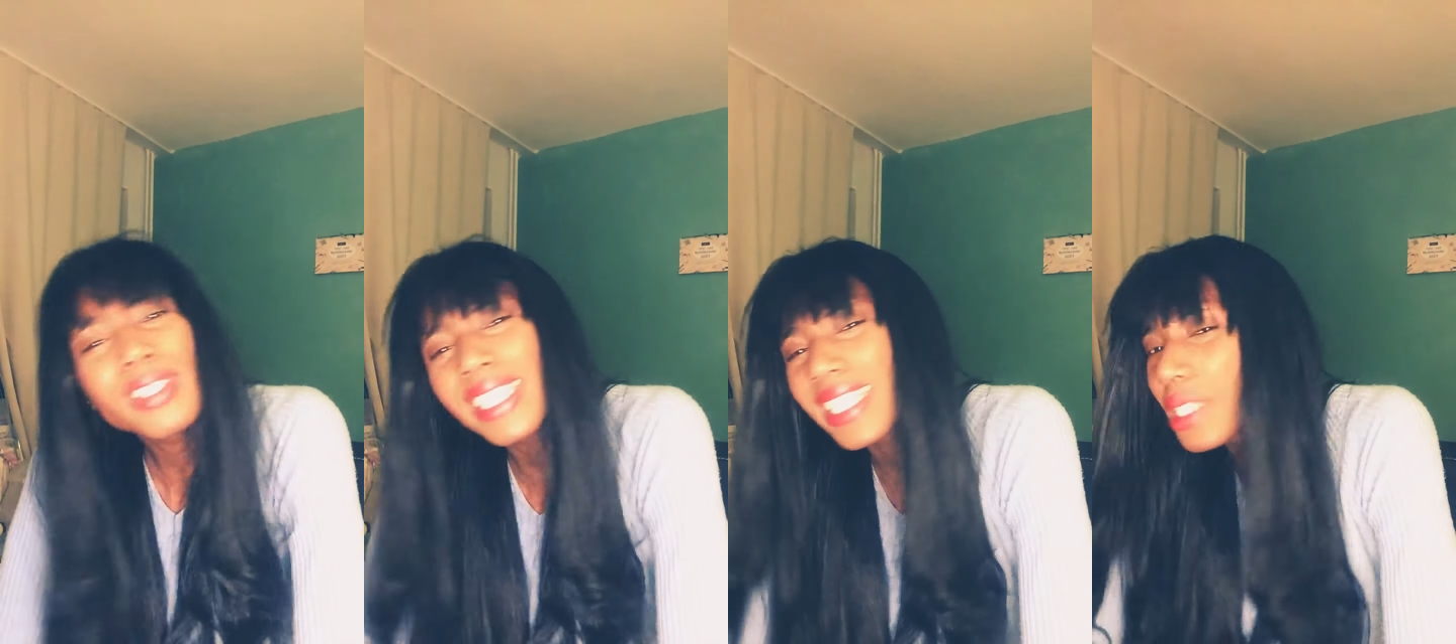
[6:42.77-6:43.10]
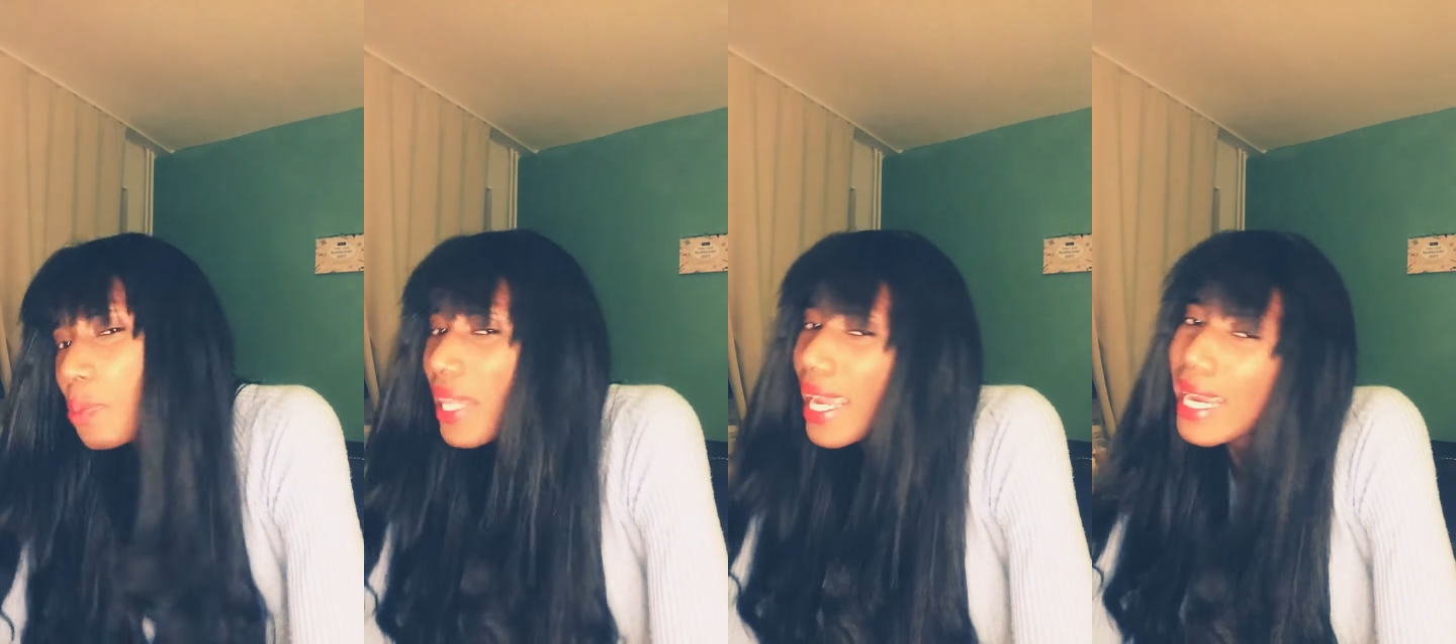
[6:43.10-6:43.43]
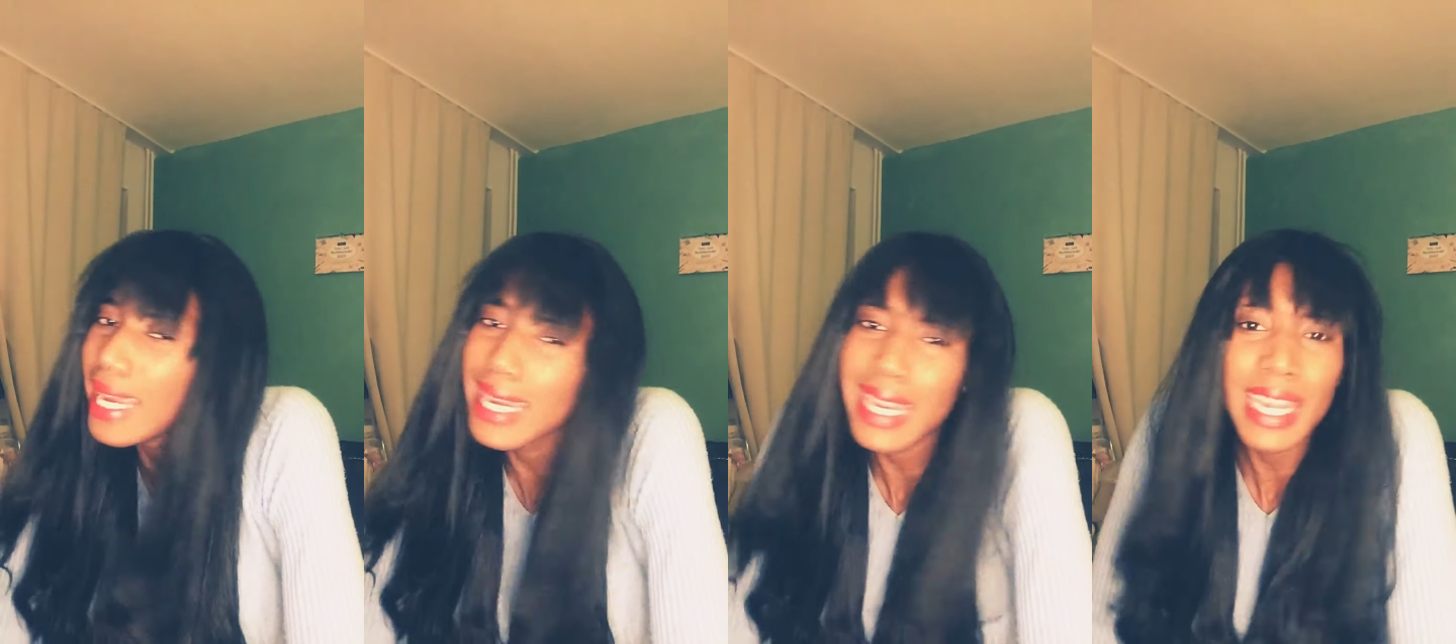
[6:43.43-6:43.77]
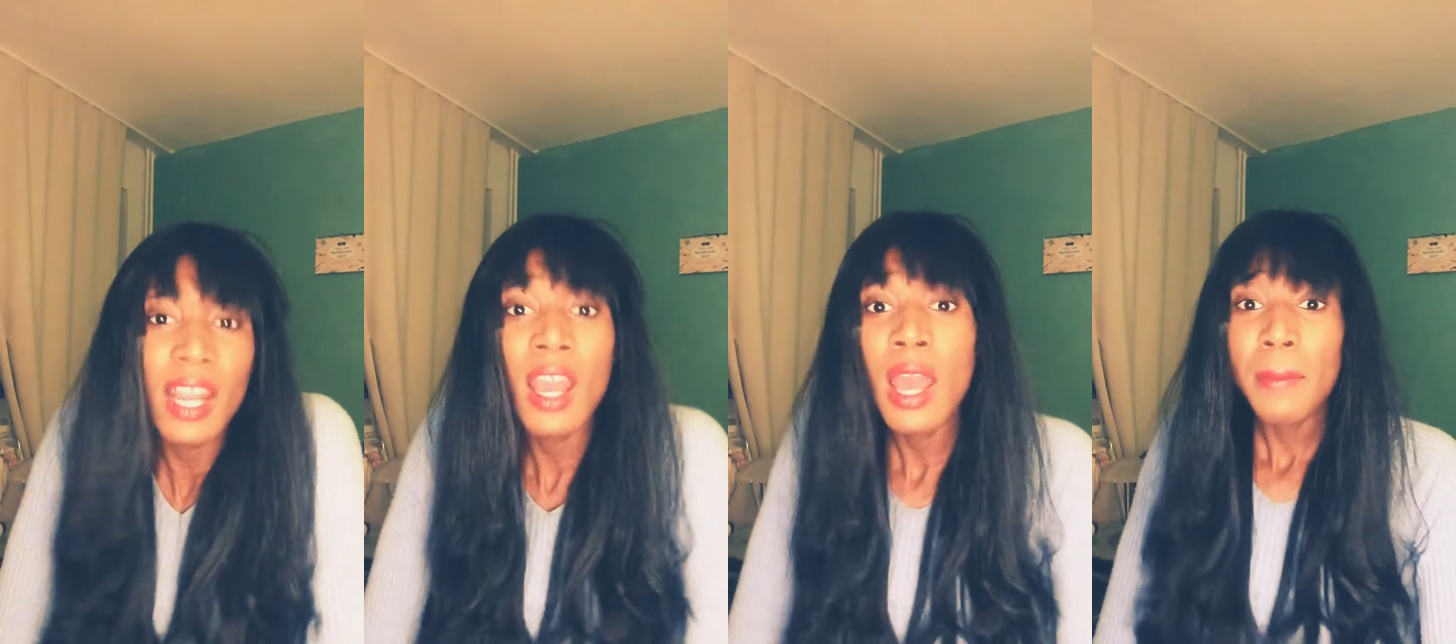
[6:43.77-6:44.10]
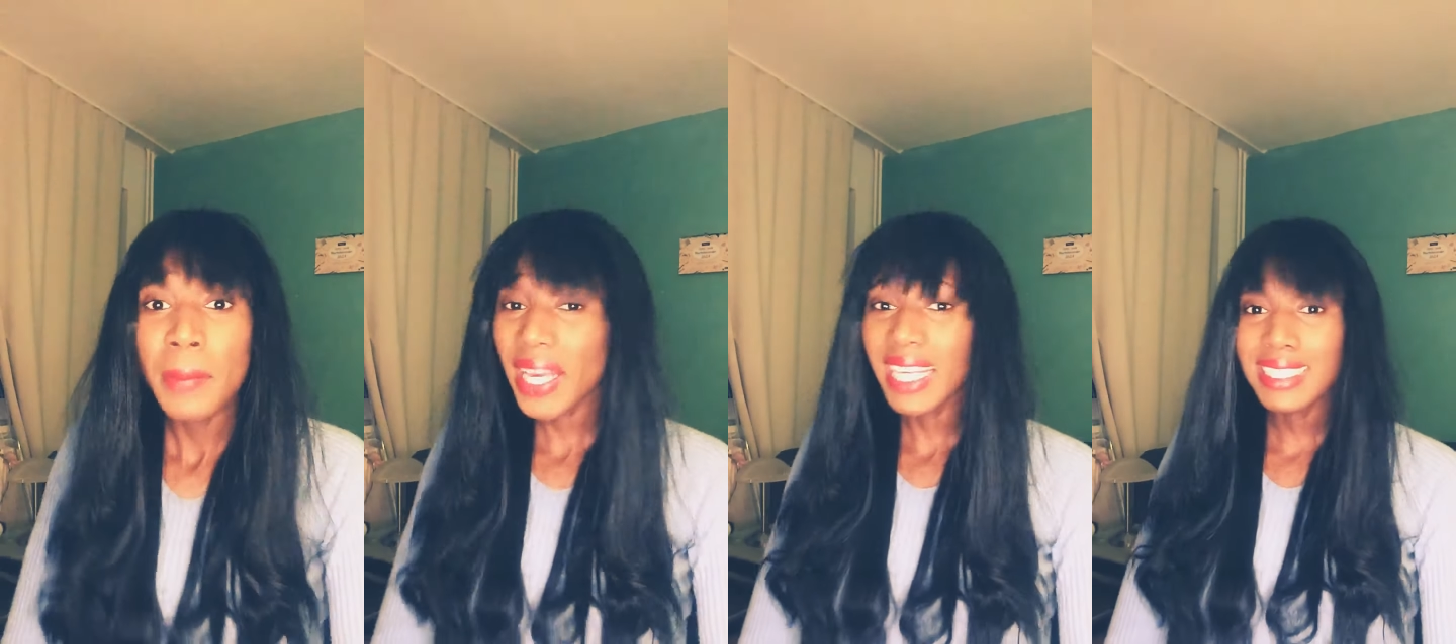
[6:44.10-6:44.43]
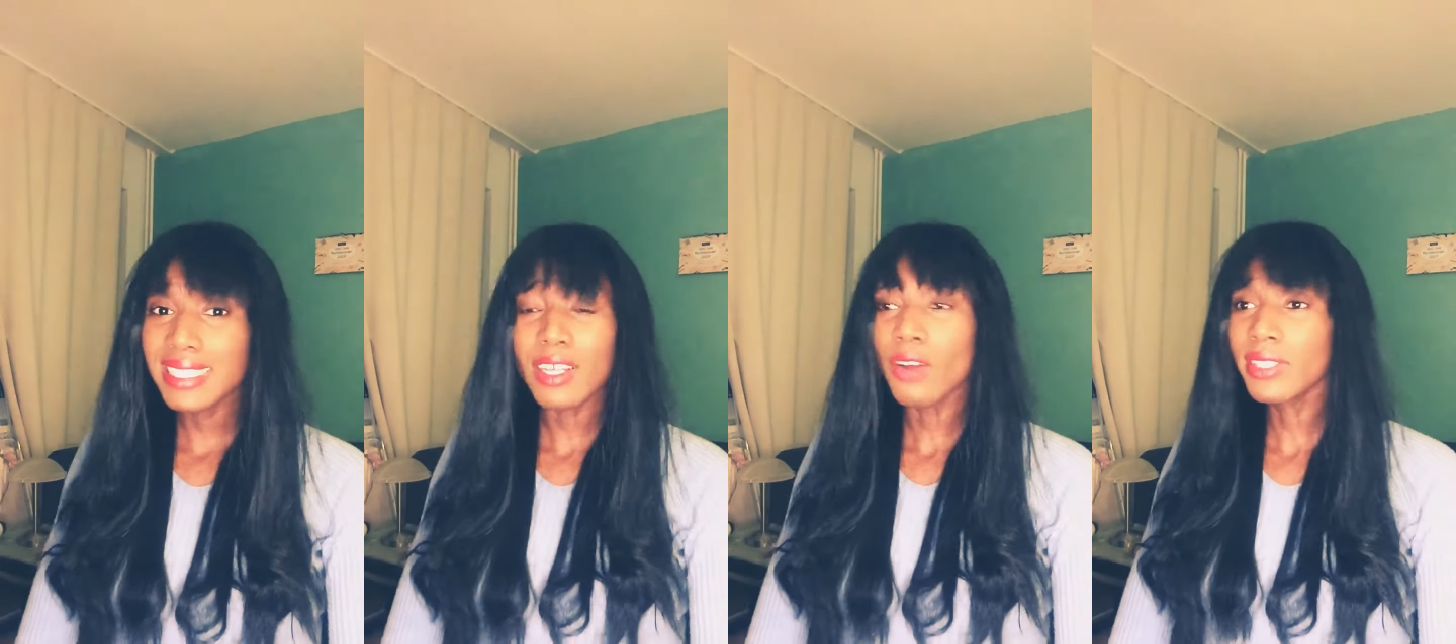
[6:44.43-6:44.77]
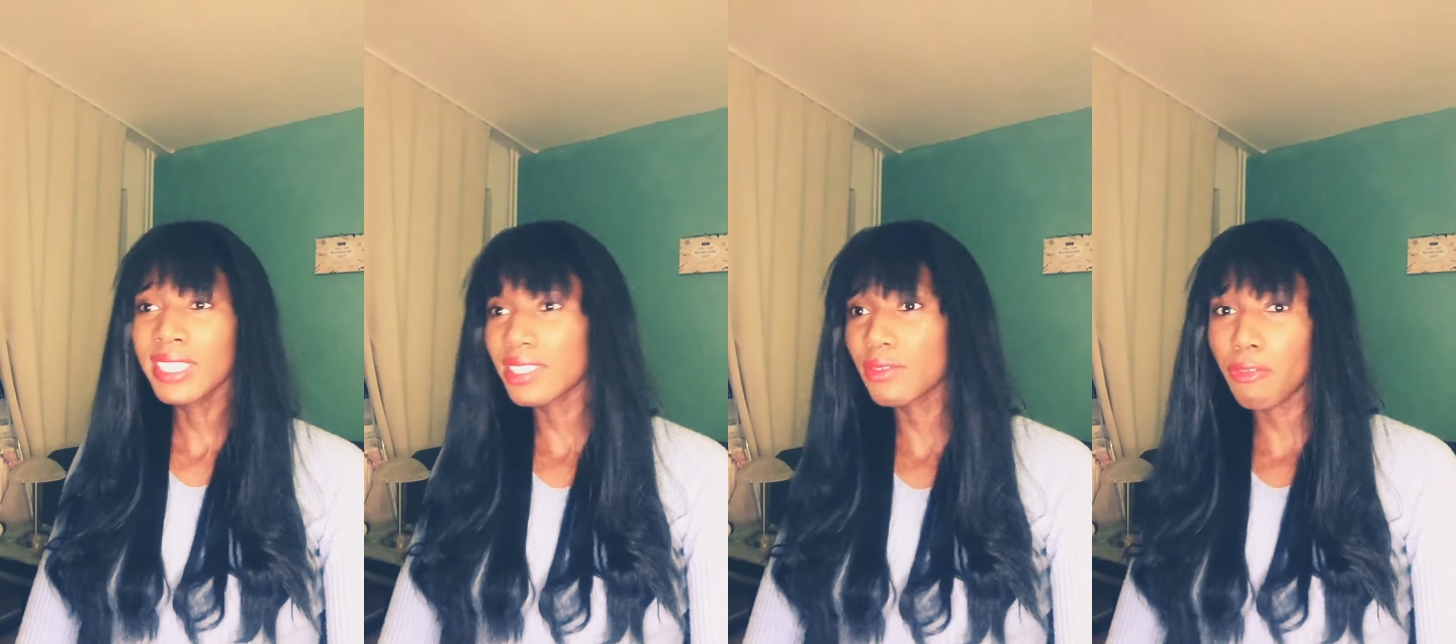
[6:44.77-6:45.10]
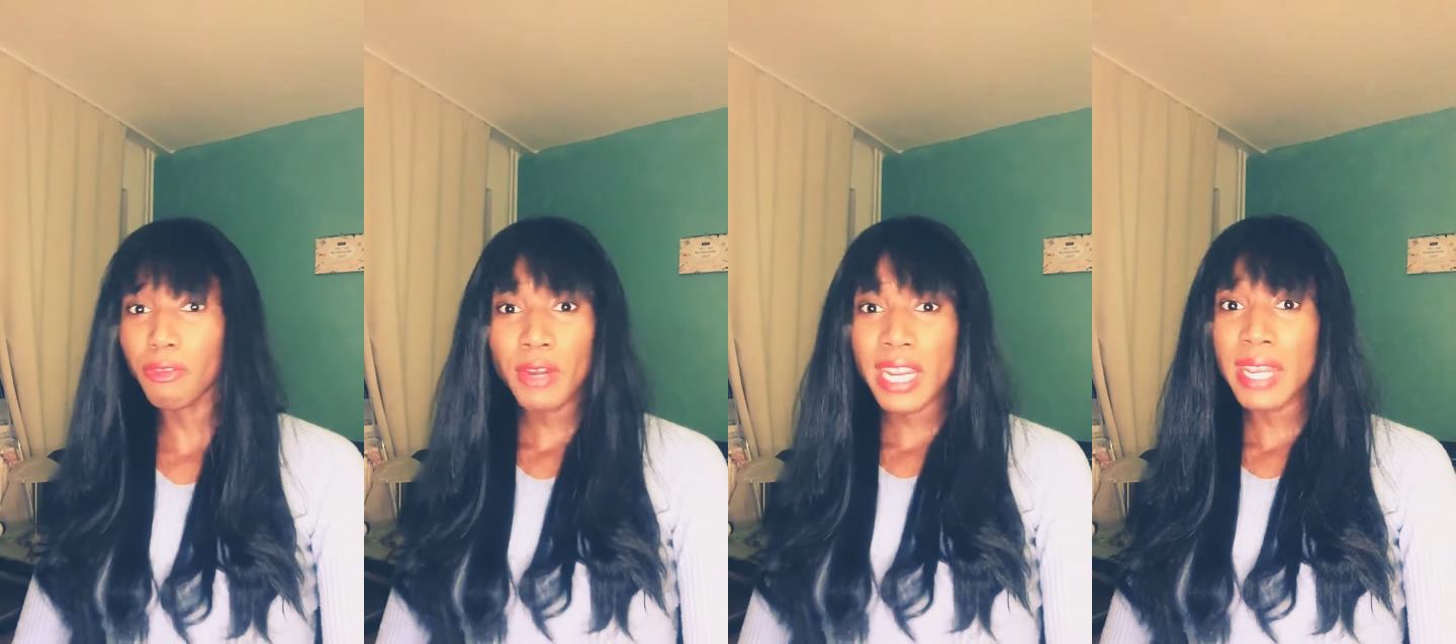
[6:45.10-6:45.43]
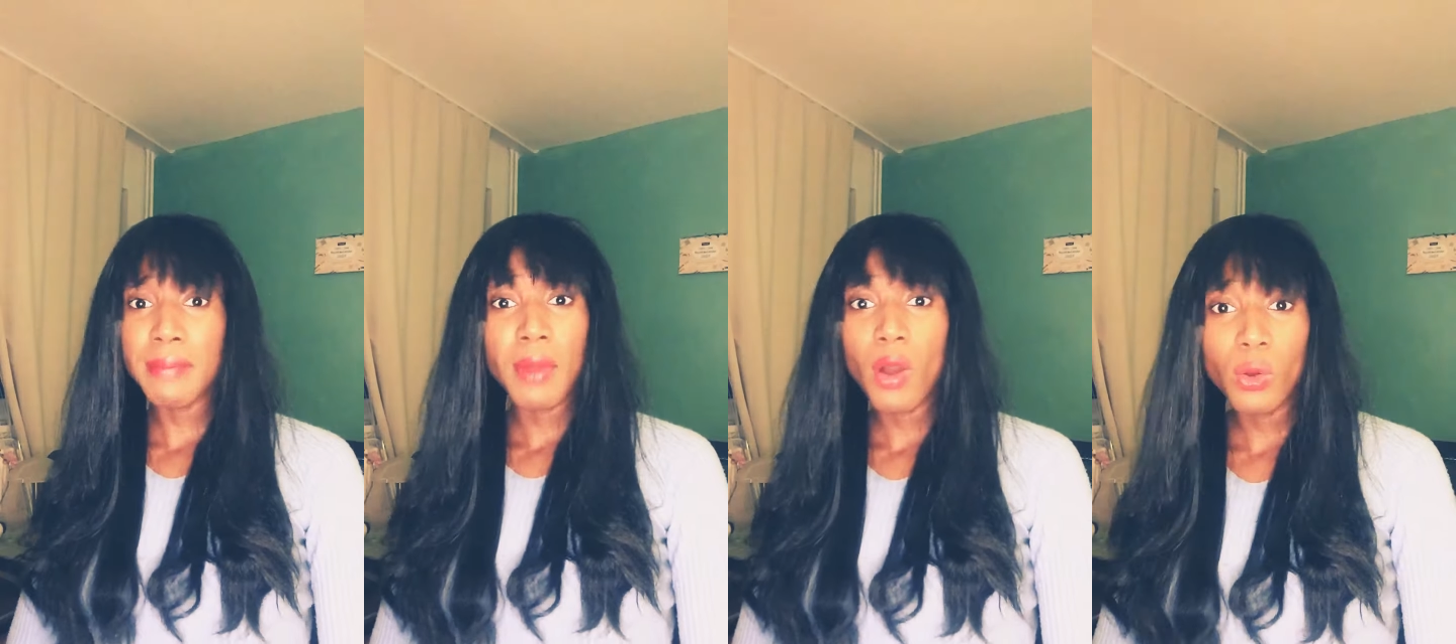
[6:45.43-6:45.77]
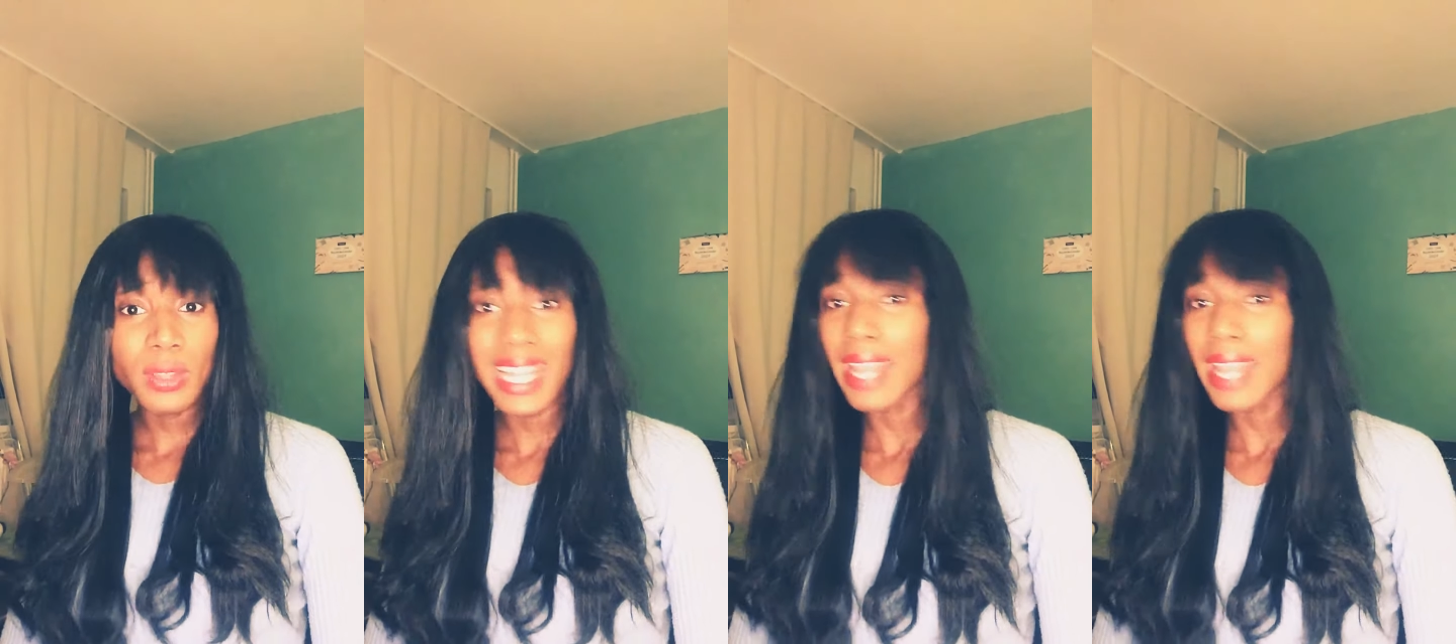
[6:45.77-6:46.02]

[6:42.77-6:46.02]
the explaining, because he's on this free mode,